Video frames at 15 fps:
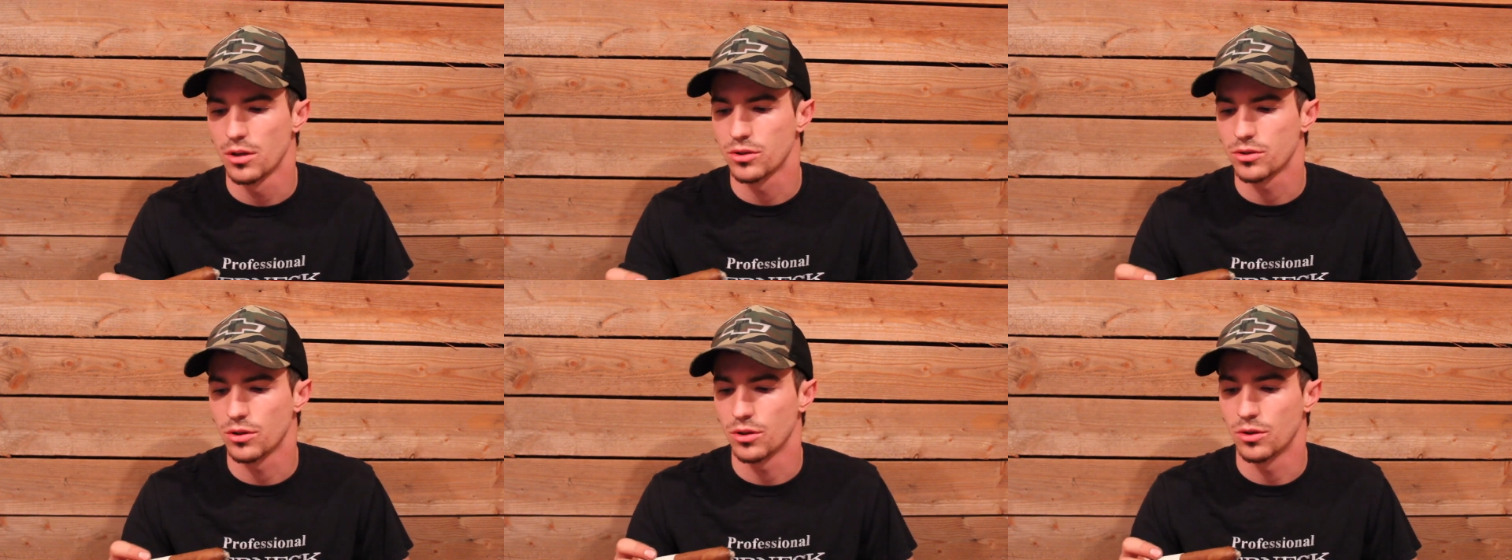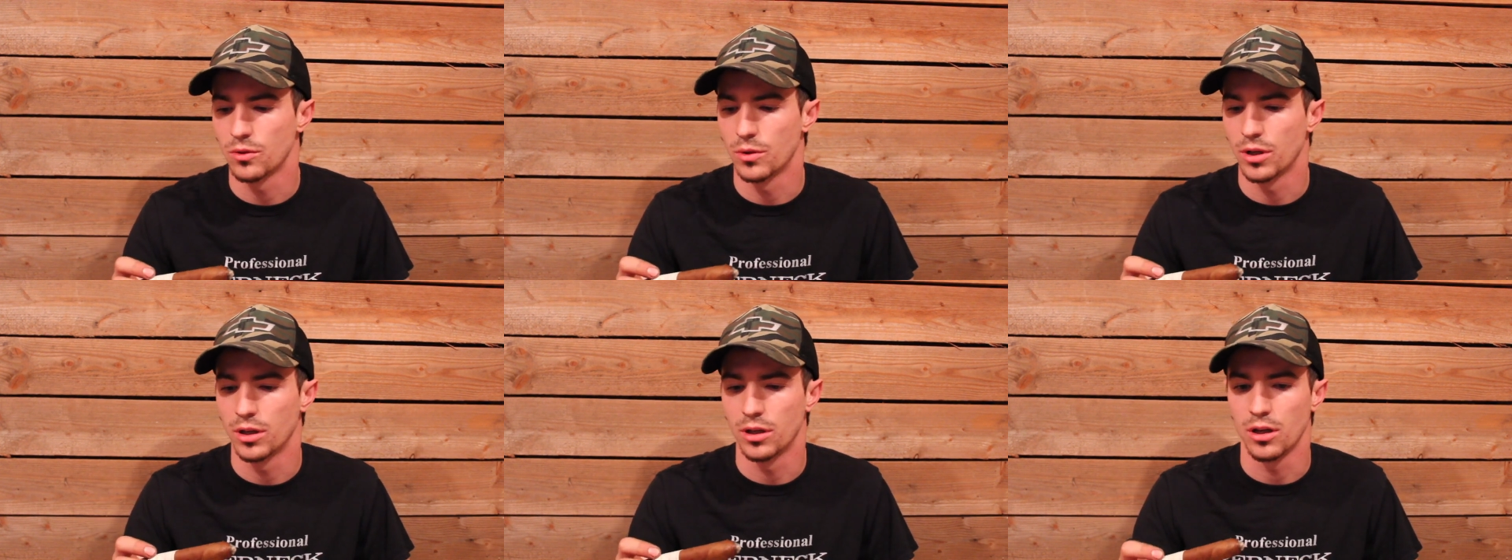
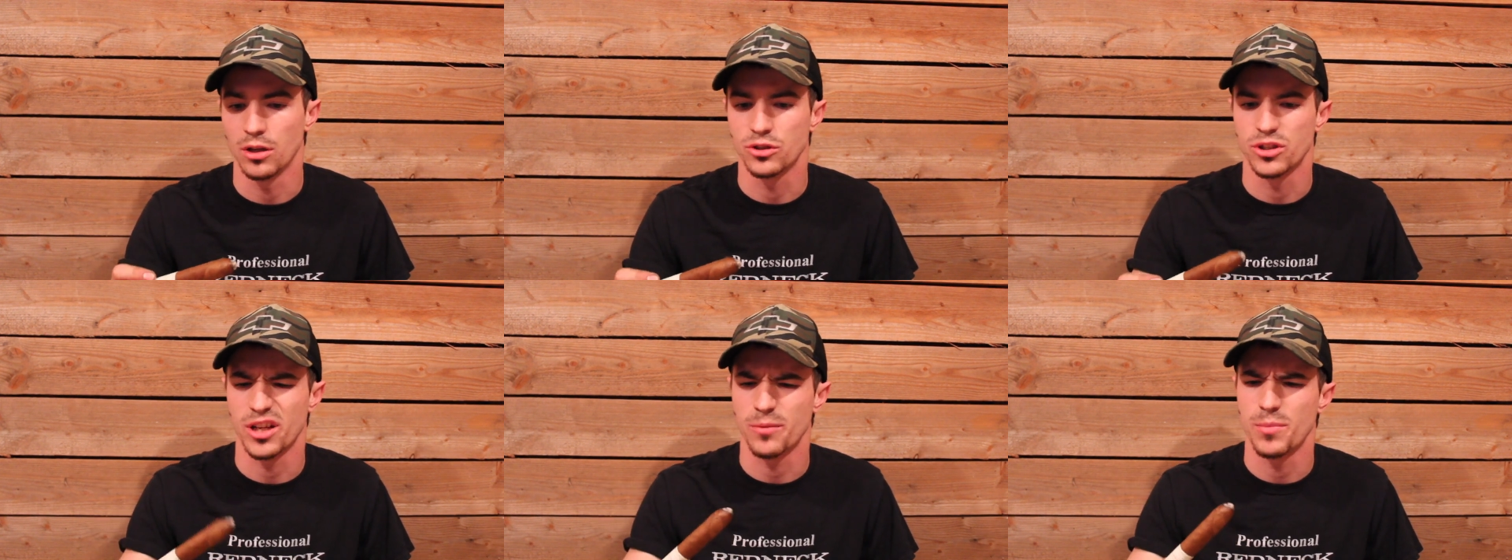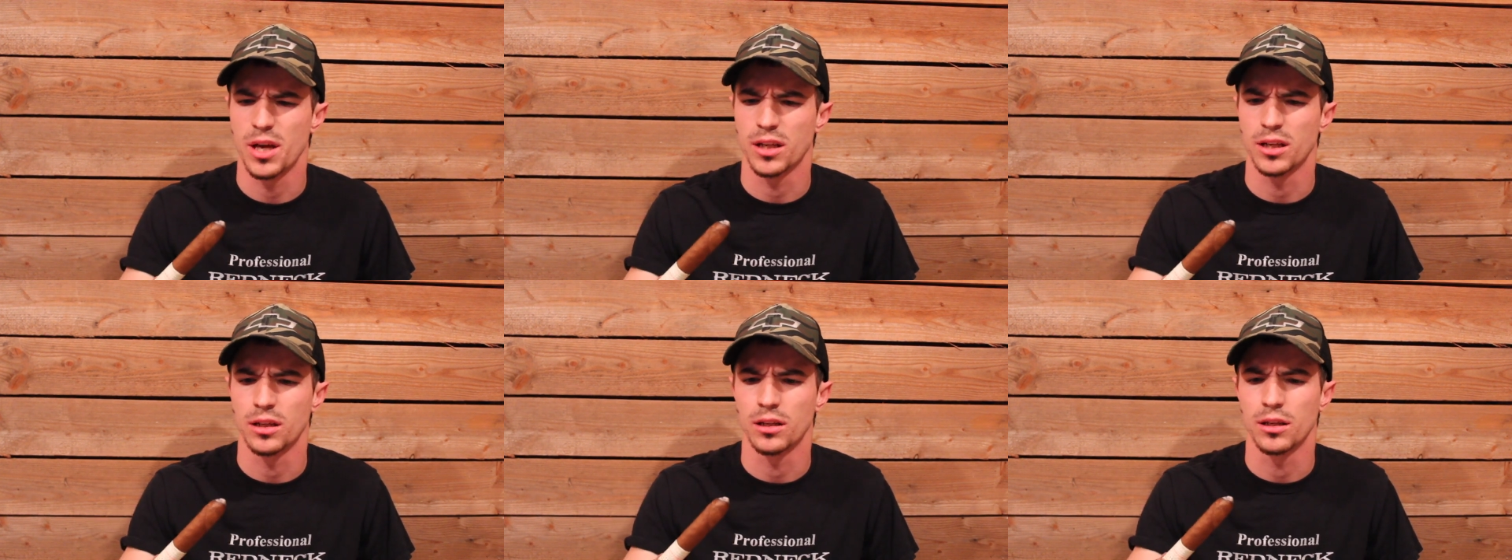So I'll check
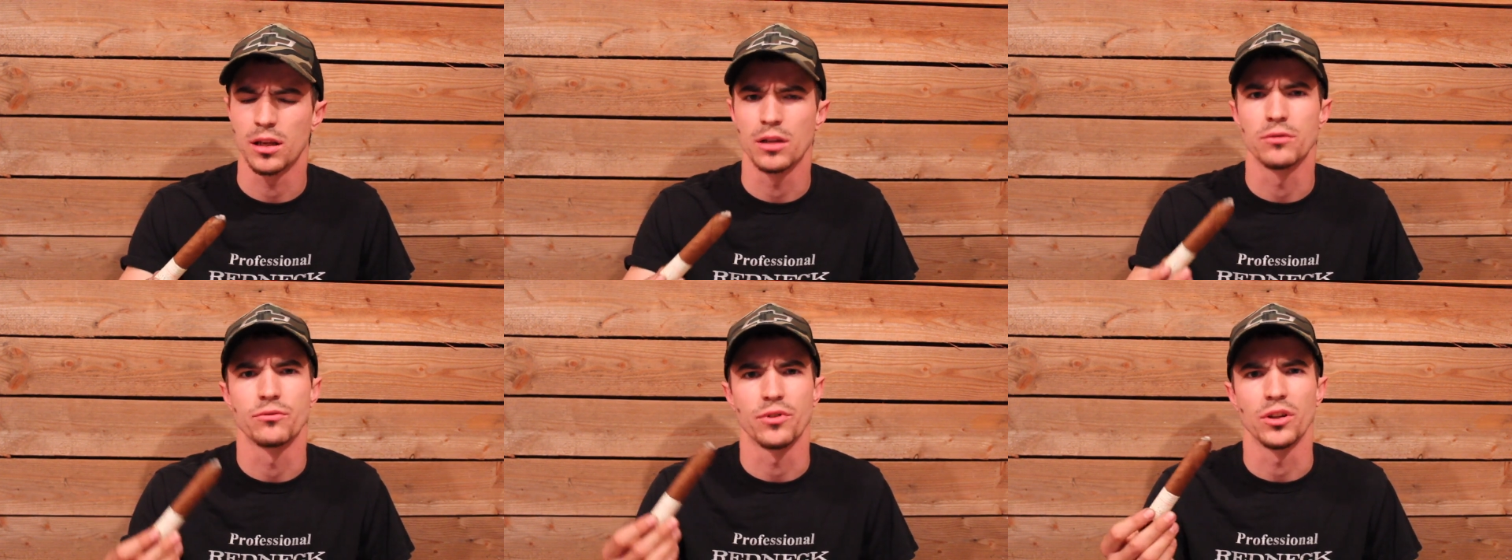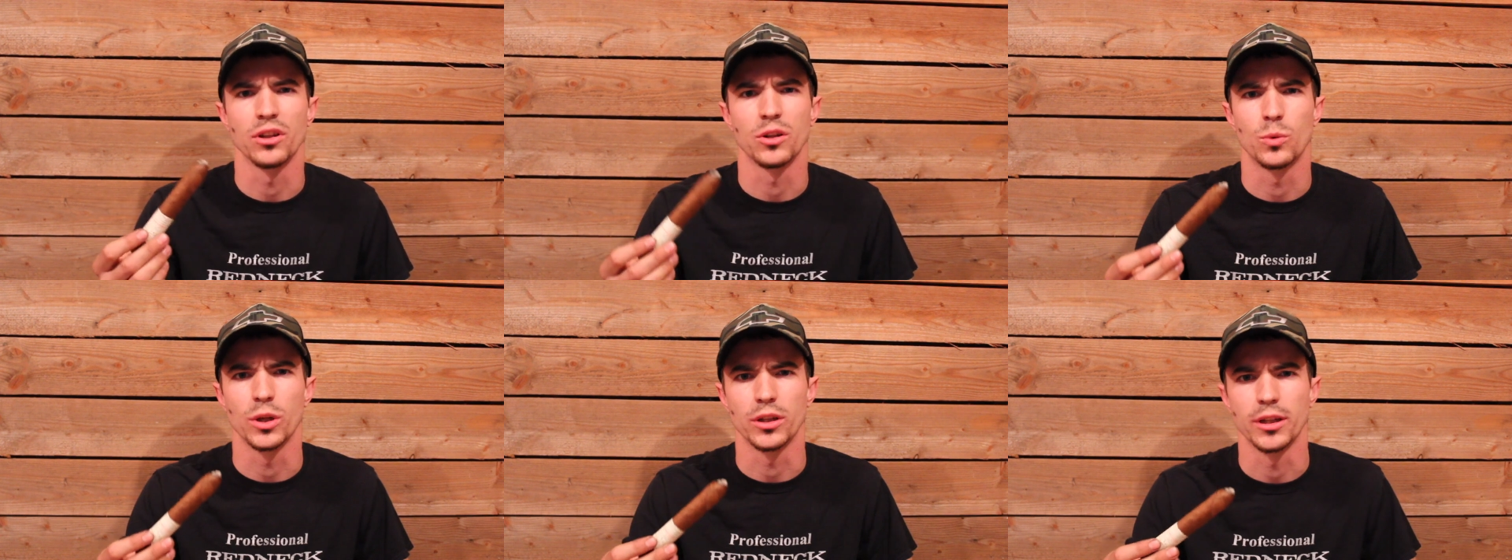back in again
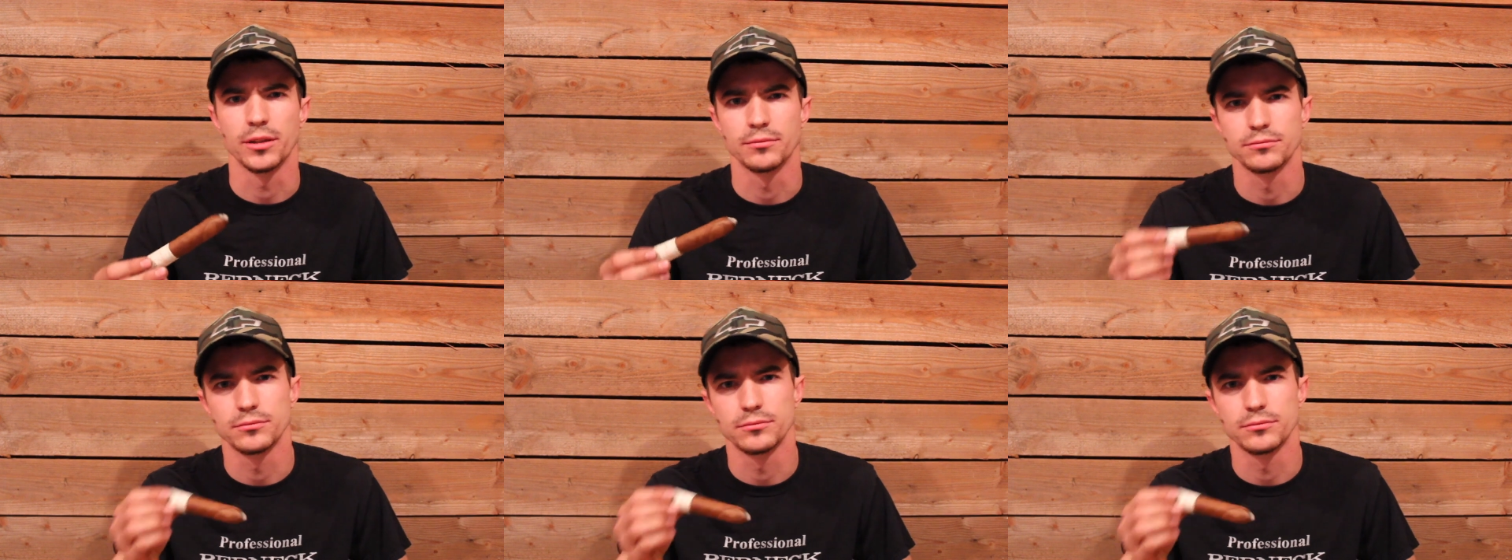fairly quickly.